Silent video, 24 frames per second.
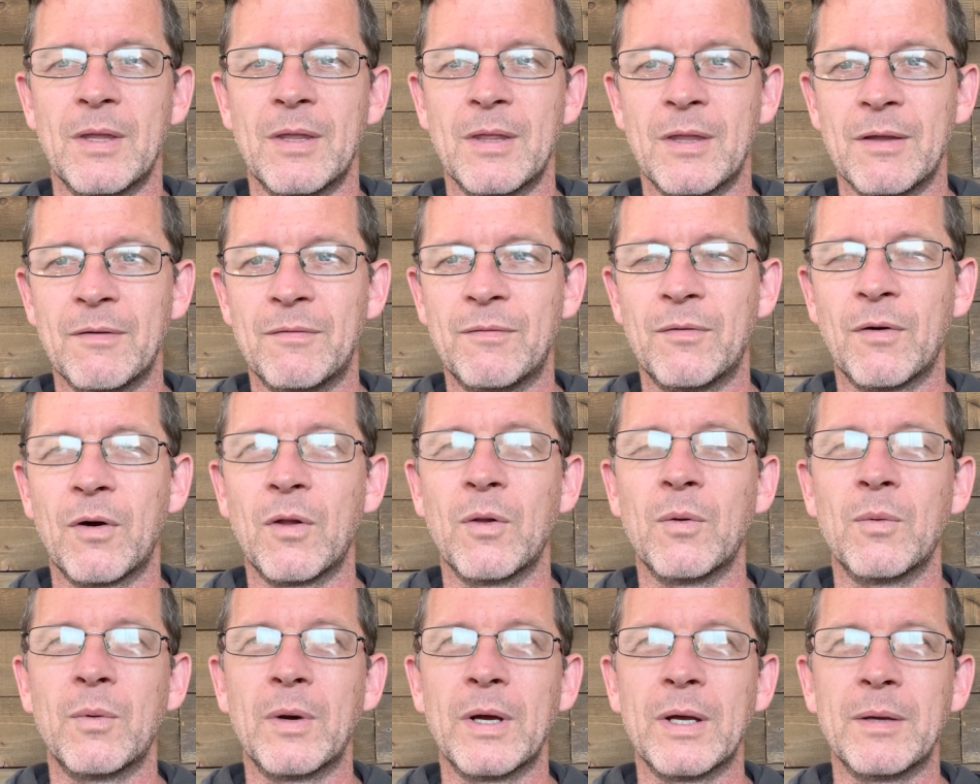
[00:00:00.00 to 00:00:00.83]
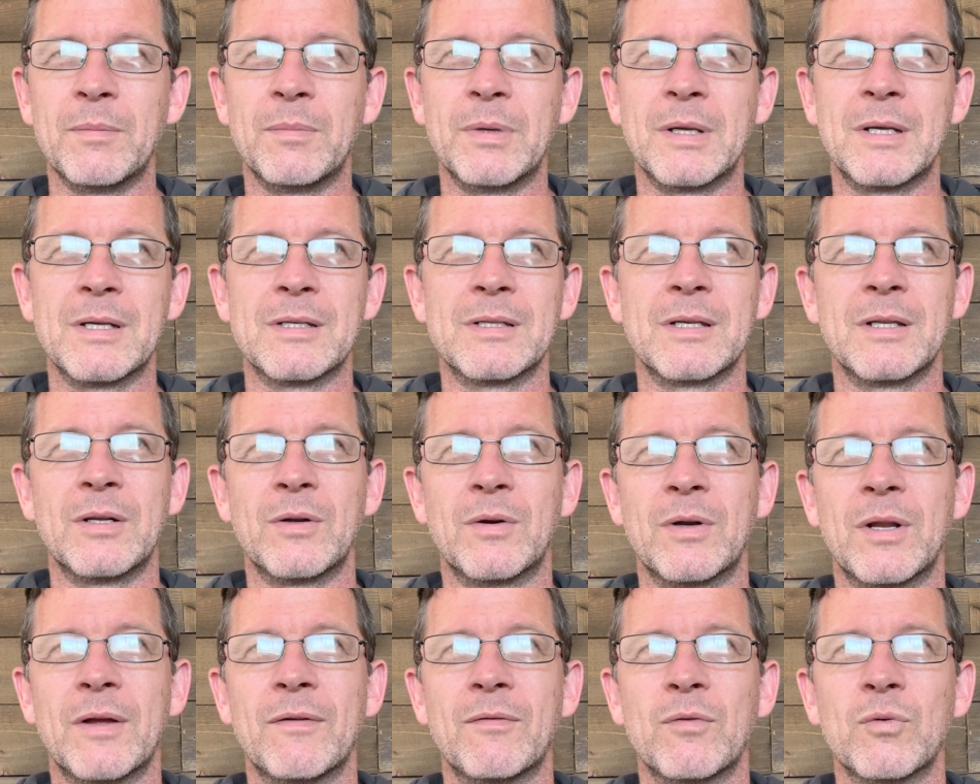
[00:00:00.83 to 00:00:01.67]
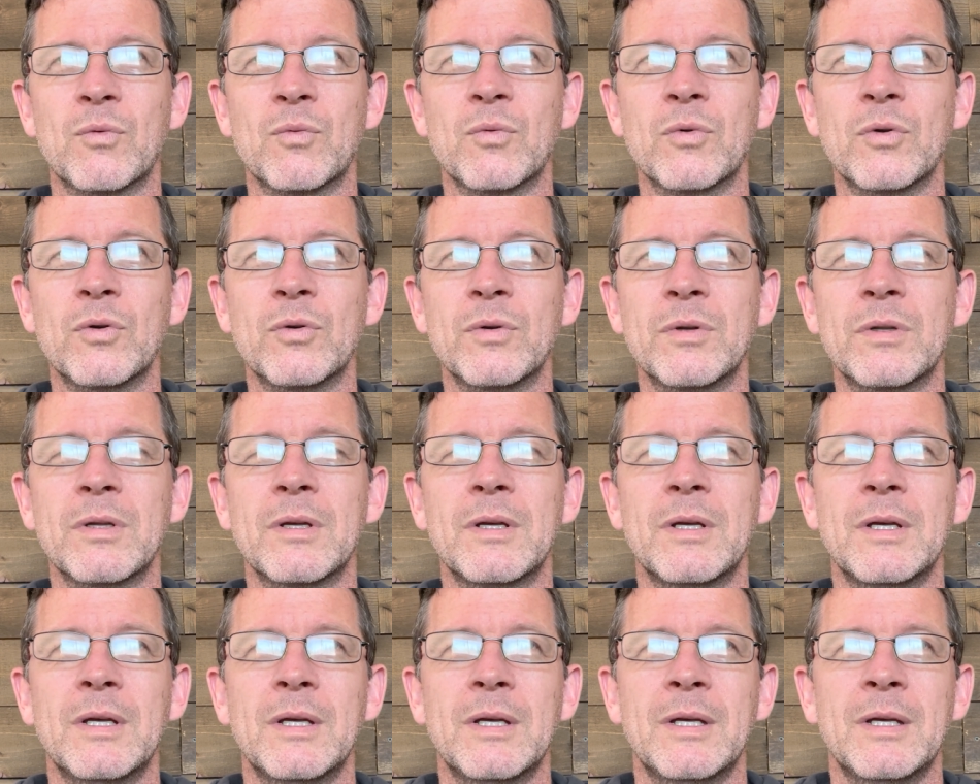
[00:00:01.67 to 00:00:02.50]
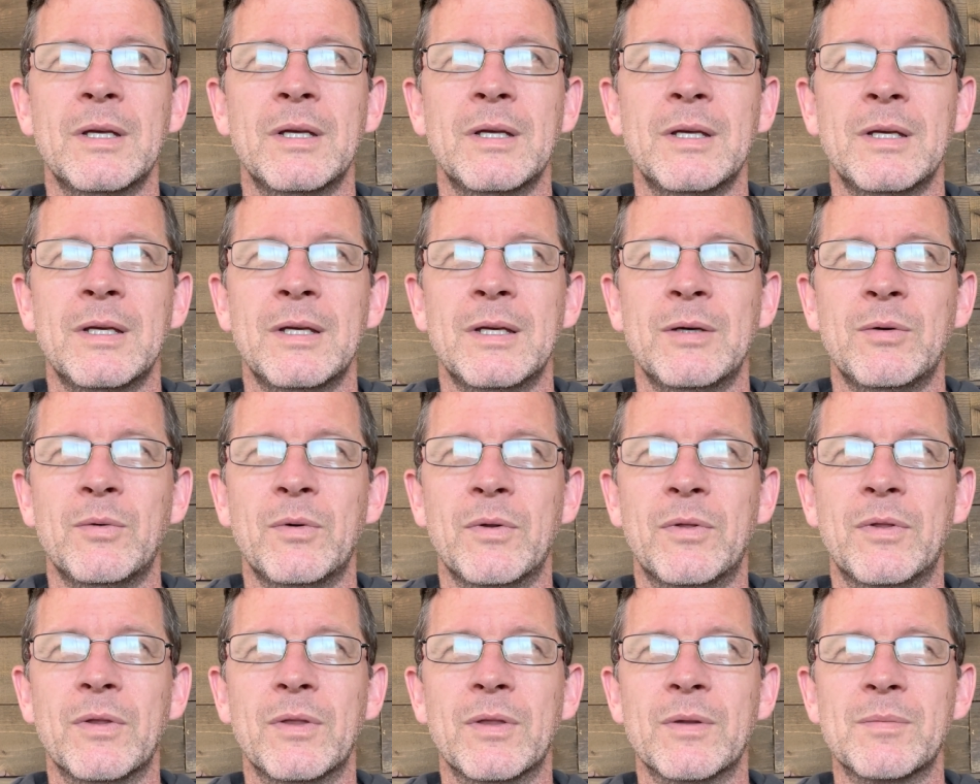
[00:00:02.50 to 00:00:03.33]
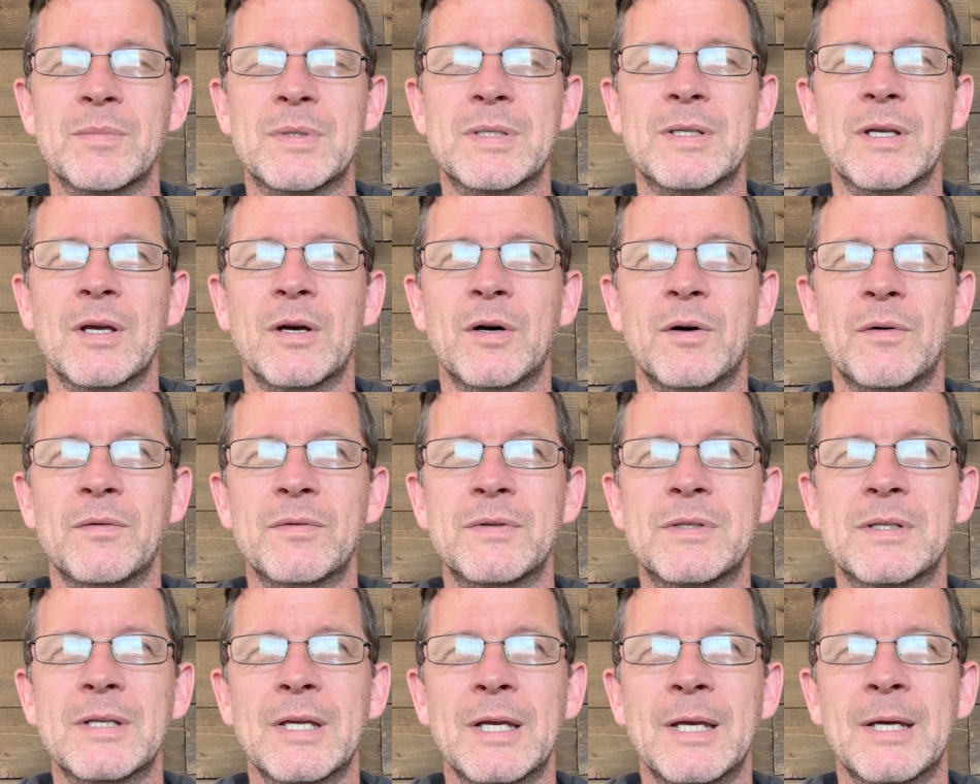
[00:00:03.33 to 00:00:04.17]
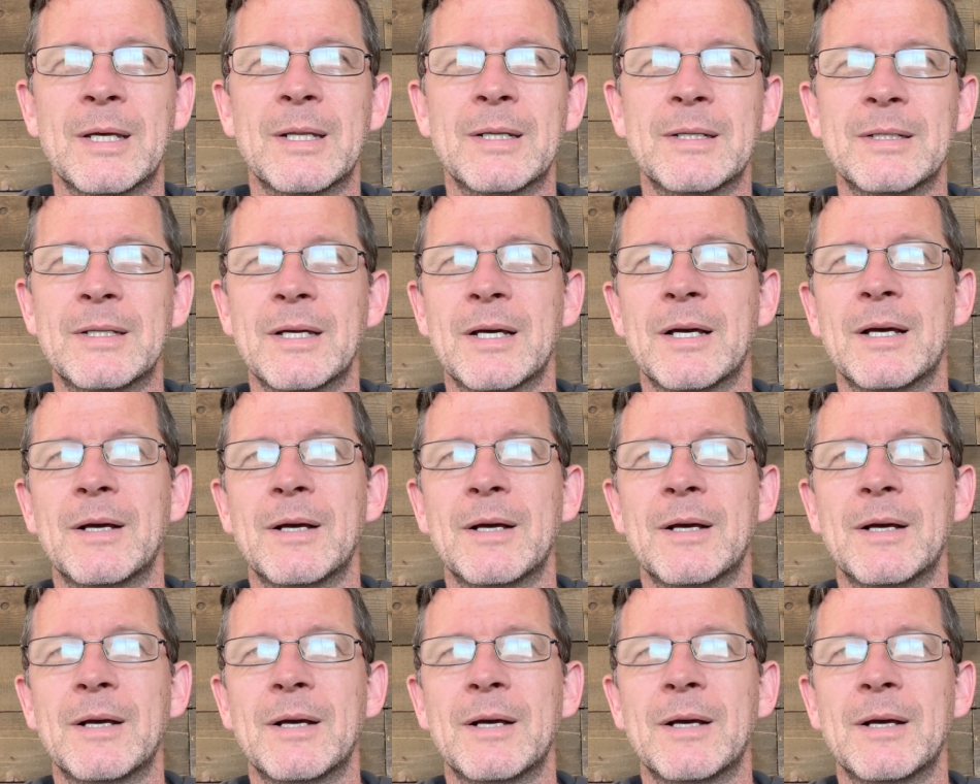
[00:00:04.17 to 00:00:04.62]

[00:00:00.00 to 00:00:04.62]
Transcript: they fall away because they don't have a root within themselves. And